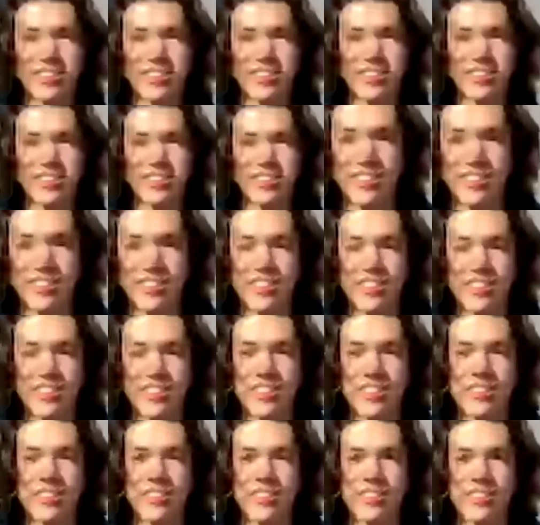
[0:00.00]

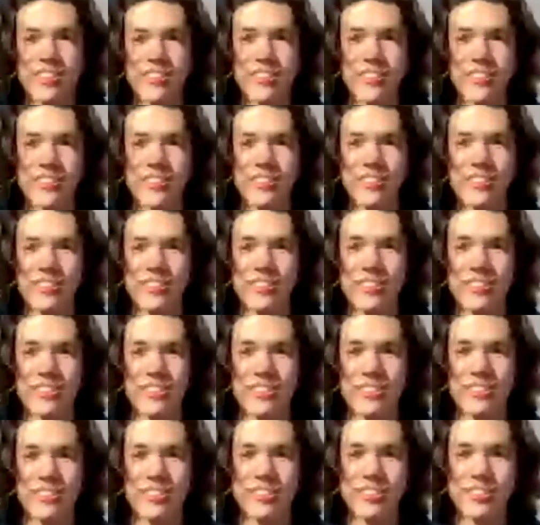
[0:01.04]

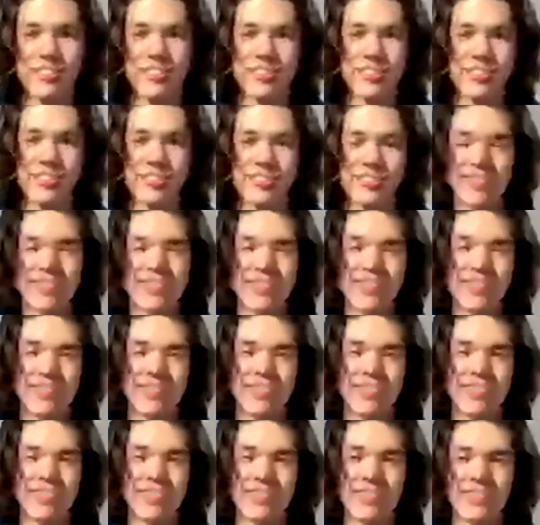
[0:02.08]
B-L-U-E.
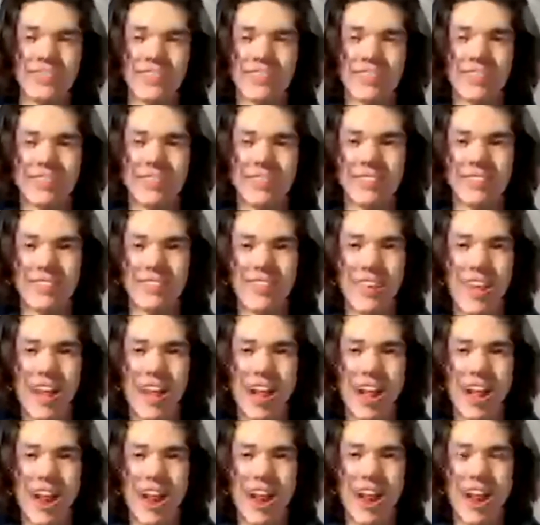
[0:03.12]
Hit me with a
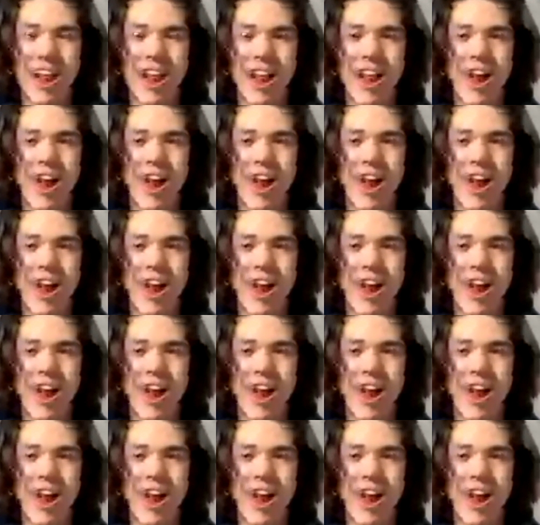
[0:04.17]
number.